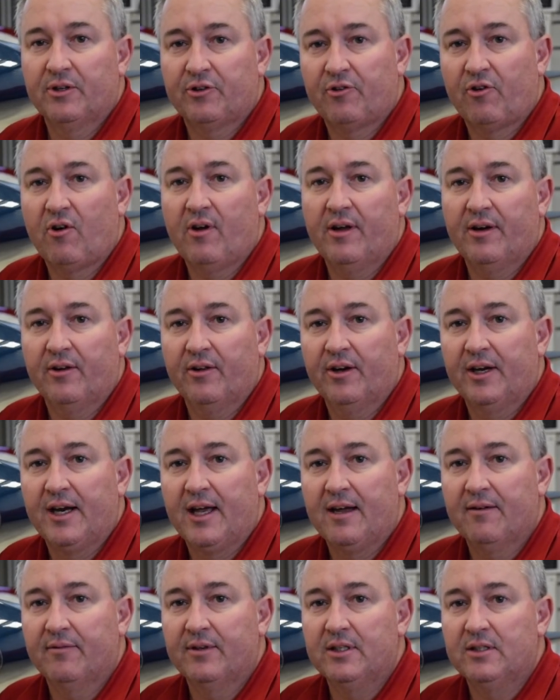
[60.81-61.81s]
try run an
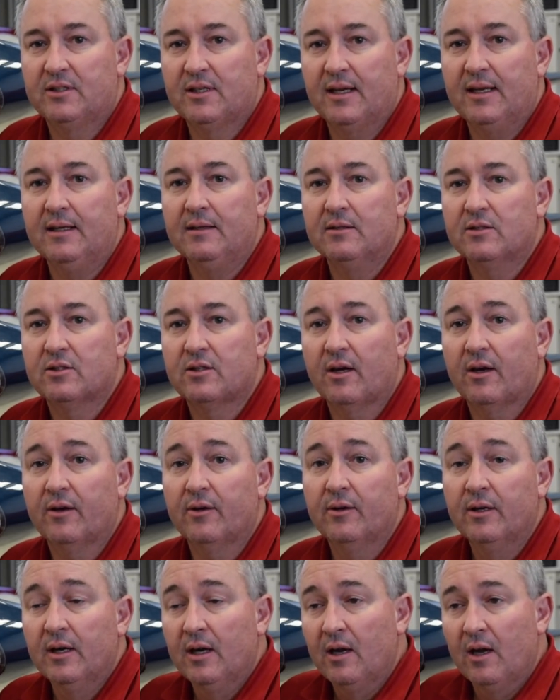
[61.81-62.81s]
RV-10. So
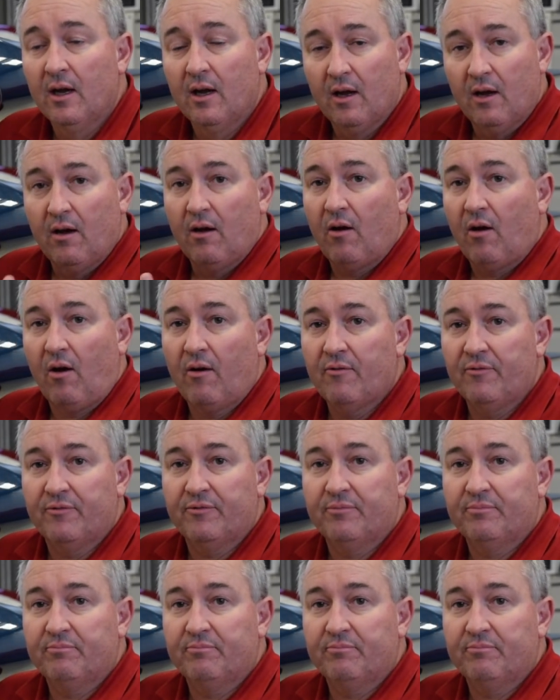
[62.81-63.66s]
I've